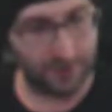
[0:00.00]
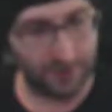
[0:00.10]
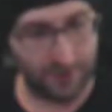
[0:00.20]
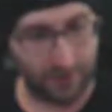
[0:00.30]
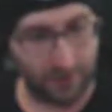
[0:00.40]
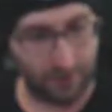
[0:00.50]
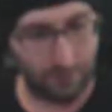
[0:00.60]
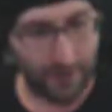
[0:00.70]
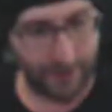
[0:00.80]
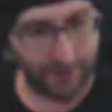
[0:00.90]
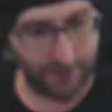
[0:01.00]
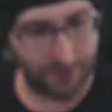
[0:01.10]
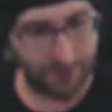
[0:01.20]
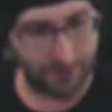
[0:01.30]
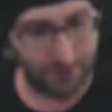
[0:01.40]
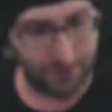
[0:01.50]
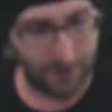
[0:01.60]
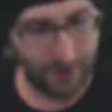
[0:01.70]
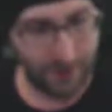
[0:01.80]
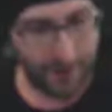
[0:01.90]
this is going to go right into
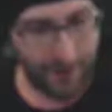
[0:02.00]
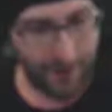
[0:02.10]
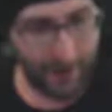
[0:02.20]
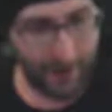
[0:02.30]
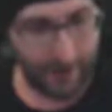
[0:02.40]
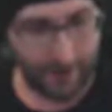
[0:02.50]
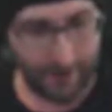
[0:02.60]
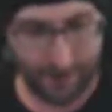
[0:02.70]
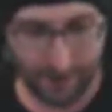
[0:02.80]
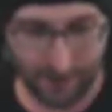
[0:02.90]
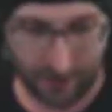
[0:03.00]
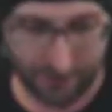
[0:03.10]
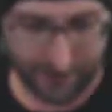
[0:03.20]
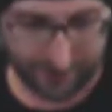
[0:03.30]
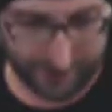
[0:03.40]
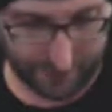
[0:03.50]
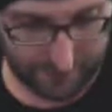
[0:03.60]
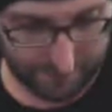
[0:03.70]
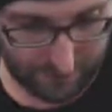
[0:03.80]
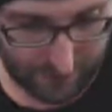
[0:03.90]
a soft protector
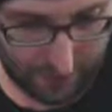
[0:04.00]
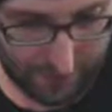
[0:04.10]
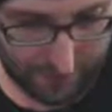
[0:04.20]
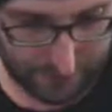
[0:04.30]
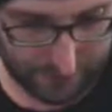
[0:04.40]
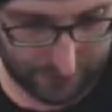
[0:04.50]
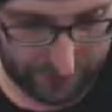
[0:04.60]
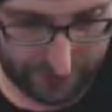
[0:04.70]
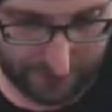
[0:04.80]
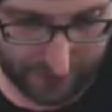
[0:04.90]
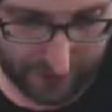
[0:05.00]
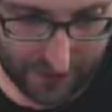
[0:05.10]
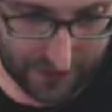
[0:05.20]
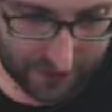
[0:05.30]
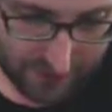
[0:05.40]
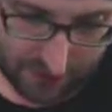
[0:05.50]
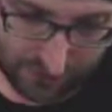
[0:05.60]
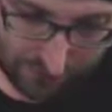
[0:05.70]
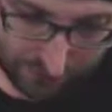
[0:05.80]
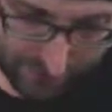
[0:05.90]
here after I'm done filming. The
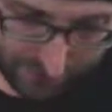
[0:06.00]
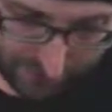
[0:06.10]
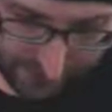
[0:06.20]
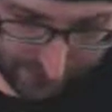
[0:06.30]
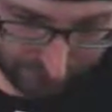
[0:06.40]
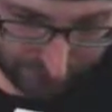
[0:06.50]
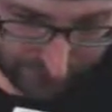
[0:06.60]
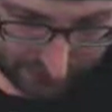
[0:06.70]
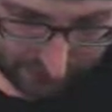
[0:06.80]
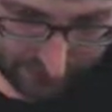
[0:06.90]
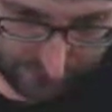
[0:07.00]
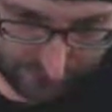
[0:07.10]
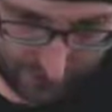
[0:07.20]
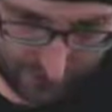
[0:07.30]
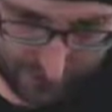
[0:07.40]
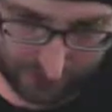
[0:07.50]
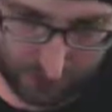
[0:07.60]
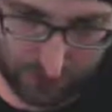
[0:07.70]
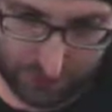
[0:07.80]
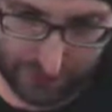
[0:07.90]
sculpt on it is really kind of
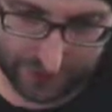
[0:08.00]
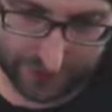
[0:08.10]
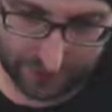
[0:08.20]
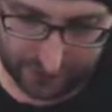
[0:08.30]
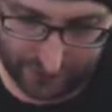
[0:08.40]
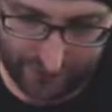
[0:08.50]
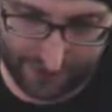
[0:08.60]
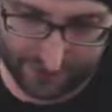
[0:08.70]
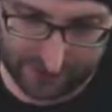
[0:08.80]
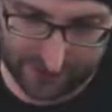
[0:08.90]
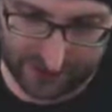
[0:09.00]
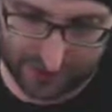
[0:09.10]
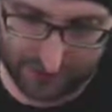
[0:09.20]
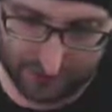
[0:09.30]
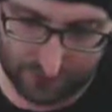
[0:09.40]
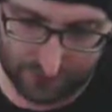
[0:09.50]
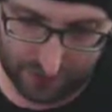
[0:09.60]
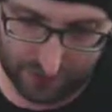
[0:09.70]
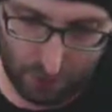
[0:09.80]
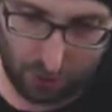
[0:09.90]
cool, actually. I haven't seen
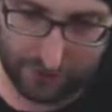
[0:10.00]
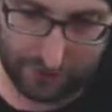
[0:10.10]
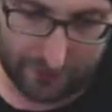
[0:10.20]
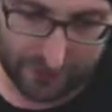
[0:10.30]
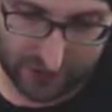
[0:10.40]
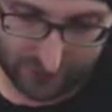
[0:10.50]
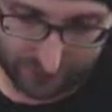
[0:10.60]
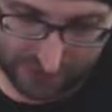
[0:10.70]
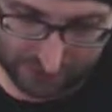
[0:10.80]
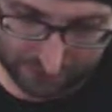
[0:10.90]
the mold up close. I've only seen